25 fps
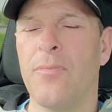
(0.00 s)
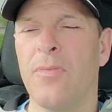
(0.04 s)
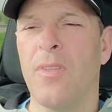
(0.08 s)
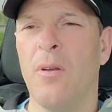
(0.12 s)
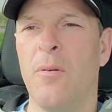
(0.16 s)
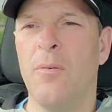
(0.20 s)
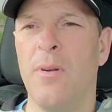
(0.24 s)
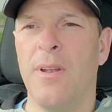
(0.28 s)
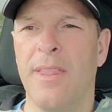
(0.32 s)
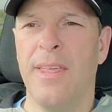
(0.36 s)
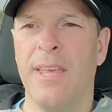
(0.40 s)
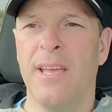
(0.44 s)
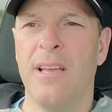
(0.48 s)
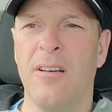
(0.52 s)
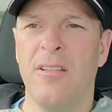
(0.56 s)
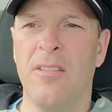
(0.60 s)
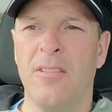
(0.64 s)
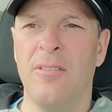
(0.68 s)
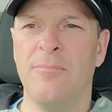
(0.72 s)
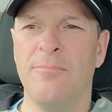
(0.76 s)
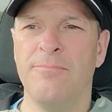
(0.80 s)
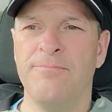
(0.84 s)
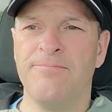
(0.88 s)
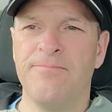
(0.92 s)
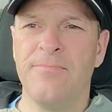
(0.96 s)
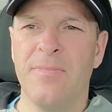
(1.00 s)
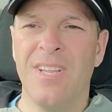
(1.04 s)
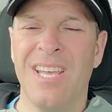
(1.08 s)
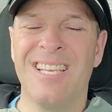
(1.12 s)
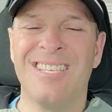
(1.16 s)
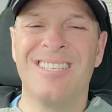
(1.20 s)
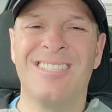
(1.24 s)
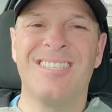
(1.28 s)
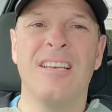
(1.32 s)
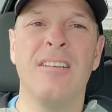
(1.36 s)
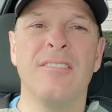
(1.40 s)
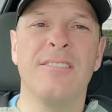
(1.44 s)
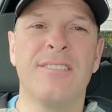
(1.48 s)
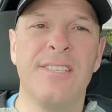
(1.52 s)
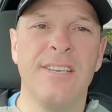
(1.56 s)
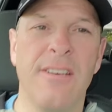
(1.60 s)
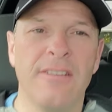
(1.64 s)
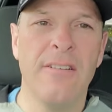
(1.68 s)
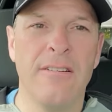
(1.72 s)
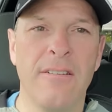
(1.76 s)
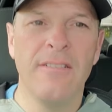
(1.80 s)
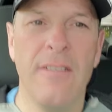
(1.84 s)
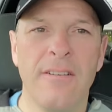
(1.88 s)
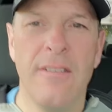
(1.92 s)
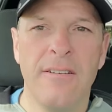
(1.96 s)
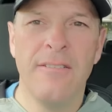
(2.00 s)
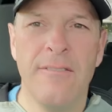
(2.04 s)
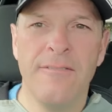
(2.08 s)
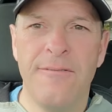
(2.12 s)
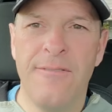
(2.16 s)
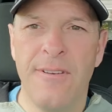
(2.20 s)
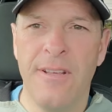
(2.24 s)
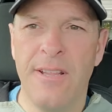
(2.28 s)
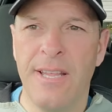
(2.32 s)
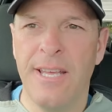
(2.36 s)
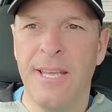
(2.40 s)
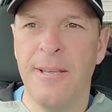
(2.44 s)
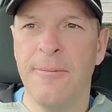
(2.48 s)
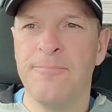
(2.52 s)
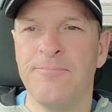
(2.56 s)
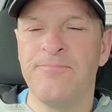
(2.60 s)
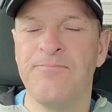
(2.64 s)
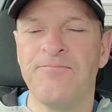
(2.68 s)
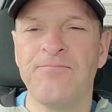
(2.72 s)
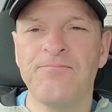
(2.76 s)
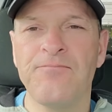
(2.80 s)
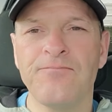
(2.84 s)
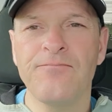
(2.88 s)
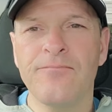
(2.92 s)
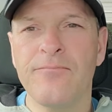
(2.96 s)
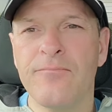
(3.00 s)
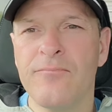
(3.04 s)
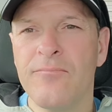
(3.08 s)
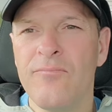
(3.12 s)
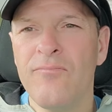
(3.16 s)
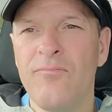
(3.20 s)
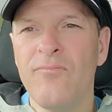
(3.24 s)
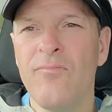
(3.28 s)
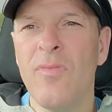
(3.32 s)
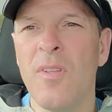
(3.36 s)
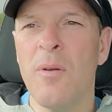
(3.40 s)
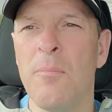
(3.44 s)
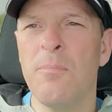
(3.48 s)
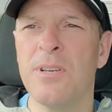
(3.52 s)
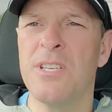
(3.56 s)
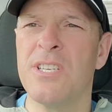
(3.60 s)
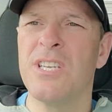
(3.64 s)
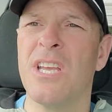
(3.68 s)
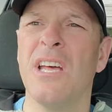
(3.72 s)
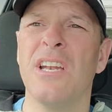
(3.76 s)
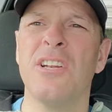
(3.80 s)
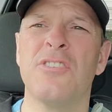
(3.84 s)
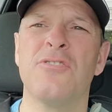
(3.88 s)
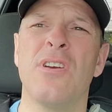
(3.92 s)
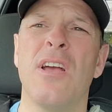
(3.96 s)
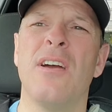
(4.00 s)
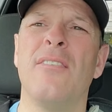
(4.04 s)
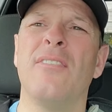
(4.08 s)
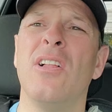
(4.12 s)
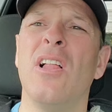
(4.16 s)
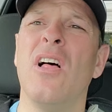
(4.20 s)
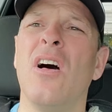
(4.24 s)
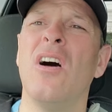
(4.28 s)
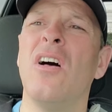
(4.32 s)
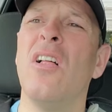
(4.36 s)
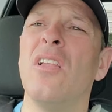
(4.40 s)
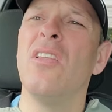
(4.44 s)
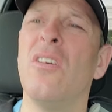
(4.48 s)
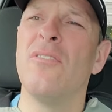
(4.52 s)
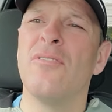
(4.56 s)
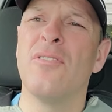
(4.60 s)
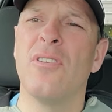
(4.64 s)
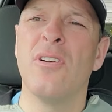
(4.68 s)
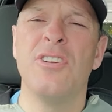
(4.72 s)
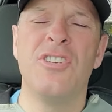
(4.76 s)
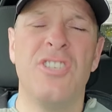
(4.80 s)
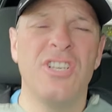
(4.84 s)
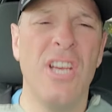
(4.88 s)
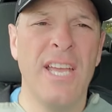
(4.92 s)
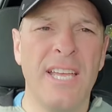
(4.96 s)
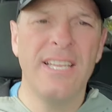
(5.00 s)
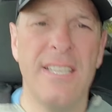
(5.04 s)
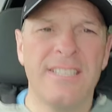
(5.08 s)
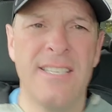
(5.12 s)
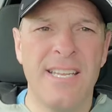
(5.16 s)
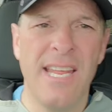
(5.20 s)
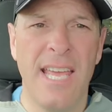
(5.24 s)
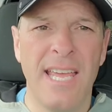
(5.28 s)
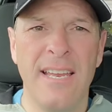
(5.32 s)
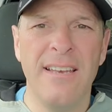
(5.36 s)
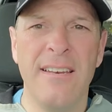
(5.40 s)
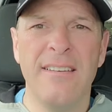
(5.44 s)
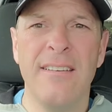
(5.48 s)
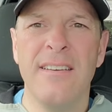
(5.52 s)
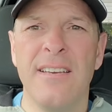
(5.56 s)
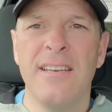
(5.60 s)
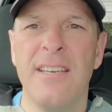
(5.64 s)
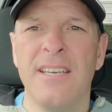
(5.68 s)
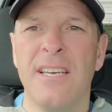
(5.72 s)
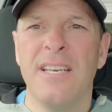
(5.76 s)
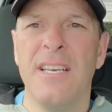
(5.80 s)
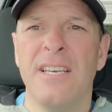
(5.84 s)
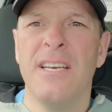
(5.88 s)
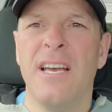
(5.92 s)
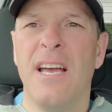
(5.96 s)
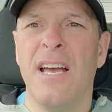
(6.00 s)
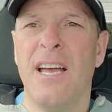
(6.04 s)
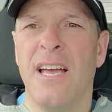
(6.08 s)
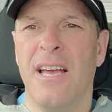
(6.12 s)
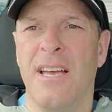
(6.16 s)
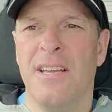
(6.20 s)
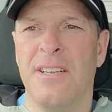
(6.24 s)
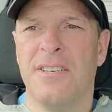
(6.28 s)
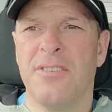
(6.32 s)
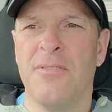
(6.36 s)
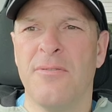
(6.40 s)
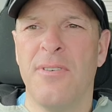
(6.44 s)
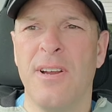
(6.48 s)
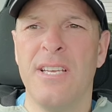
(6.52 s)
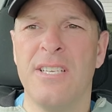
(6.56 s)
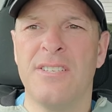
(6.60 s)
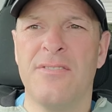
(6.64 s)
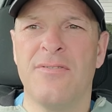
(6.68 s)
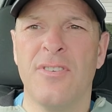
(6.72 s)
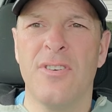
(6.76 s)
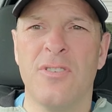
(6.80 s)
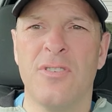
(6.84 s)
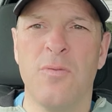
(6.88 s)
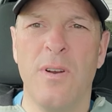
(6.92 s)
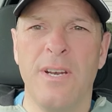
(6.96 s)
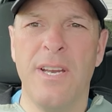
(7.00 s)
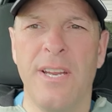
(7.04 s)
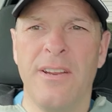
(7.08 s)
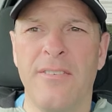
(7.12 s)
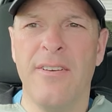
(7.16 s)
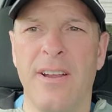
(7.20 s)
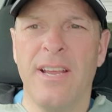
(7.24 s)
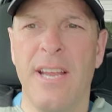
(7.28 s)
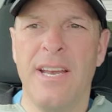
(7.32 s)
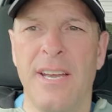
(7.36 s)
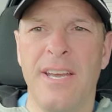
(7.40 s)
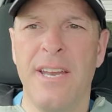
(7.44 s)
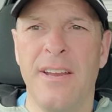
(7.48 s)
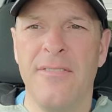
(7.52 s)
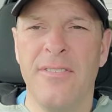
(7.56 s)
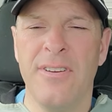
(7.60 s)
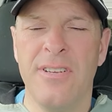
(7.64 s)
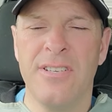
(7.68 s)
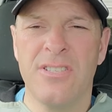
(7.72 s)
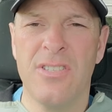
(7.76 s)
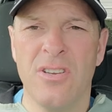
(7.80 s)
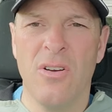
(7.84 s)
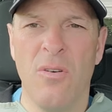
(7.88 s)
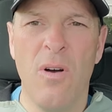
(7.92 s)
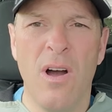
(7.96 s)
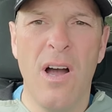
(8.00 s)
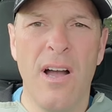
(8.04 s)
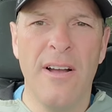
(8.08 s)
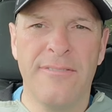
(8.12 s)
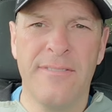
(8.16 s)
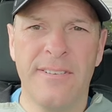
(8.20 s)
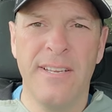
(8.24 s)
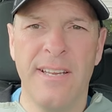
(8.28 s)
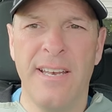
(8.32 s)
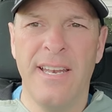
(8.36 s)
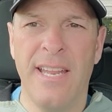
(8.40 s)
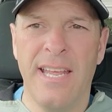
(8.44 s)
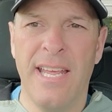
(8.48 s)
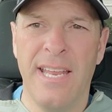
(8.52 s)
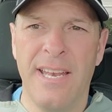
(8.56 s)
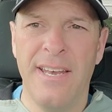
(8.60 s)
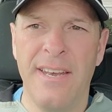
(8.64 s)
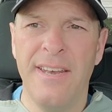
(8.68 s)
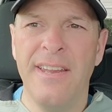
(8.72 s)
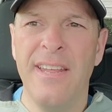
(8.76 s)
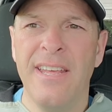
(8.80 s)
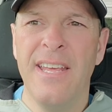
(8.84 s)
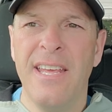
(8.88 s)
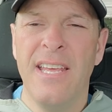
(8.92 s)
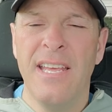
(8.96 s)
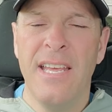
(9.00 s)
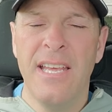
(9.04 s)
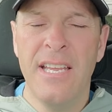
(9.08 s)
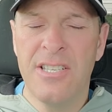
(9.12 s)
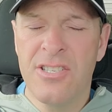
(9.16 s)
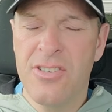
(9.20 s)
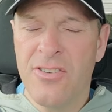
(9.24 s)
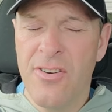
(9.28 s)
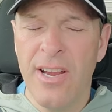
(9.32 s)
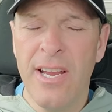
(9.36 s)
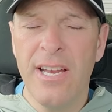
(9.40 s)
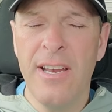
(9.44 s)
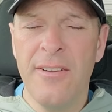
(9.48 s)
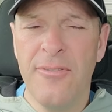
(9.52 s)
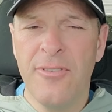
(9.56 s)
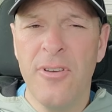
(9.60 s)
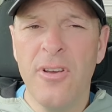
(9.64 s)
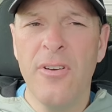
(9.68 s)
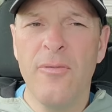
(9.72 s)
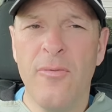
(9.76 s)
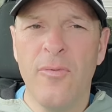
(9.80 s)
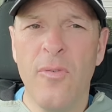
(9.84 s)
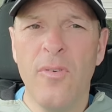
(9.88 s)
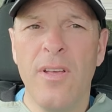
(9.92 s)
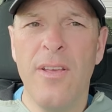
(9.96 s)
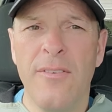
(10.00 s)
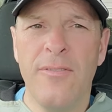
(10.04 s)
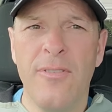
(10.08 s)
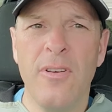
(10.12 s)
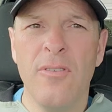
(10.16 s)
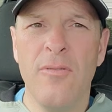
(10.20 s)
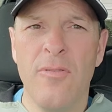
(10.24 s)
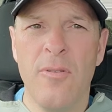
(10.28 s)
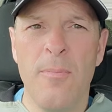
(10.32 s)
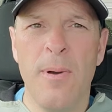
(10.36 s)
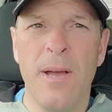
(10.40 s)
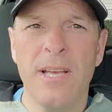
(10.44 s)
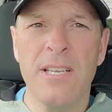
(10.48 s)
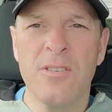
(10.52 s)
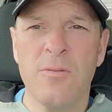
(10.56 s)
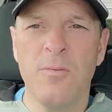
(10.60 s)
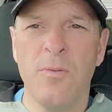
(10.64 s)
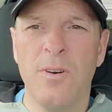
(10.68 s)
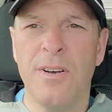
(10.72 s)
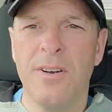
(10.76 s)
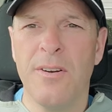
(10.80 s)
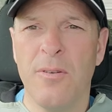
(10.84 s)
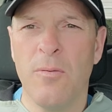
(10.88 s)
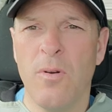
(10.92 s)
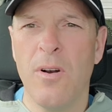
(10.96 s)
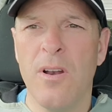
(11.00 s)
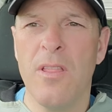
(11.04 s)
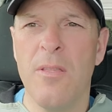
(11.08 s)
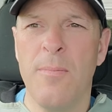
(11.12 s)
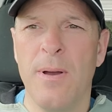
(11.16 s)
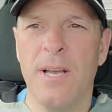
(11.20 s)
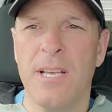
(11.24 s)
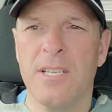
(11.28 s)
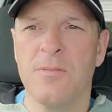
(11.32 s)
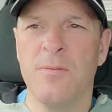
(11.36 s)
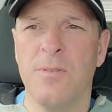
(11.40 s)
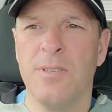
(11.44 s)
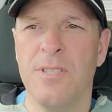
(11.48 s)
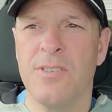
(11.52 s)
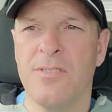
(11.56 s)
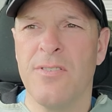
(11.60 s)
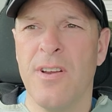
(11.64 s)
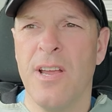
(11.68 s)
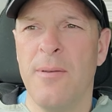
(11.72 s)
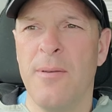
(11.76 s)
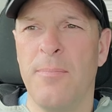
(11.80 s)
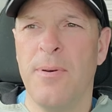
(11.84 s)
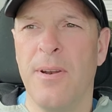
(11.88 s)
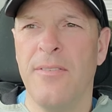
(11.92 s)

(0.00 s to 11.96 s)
What do they call them? Excelsior filly. But you got to travel all over a giant state to race for 20 grand every so often. And it's great if you have the best one, or one of the best ones, great.